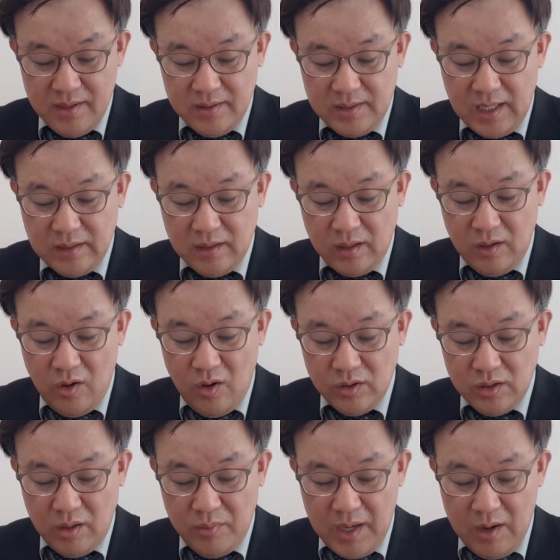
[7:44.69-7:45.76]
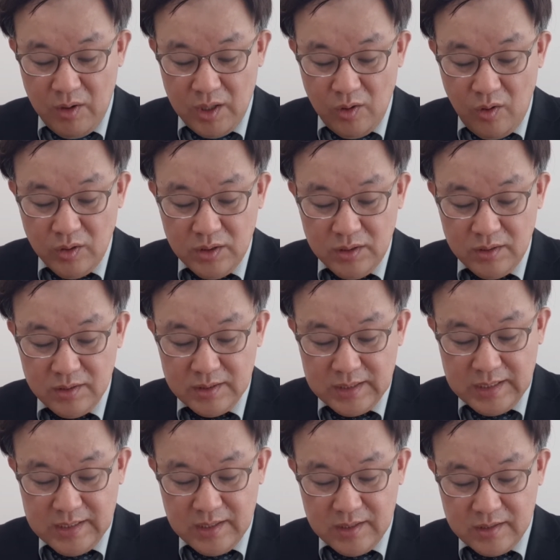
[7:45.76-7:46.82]
That the Lord of our Lord,
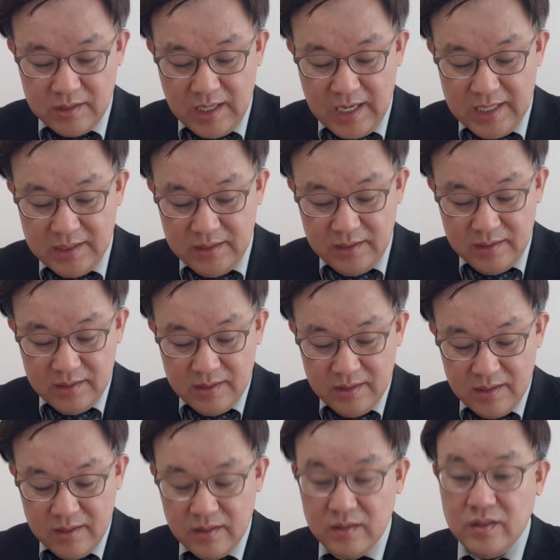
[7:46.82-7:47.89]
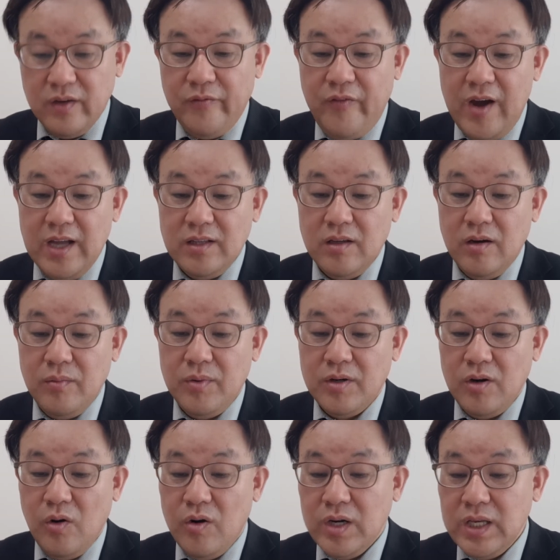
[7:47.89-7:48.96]
Jesus Christ, the Father of
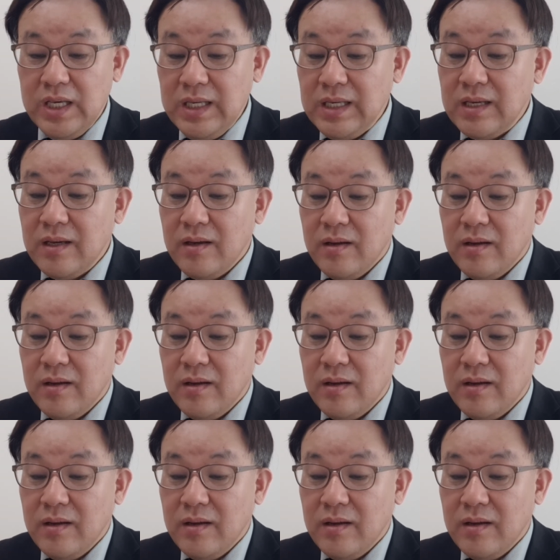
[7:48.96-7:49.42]
glory,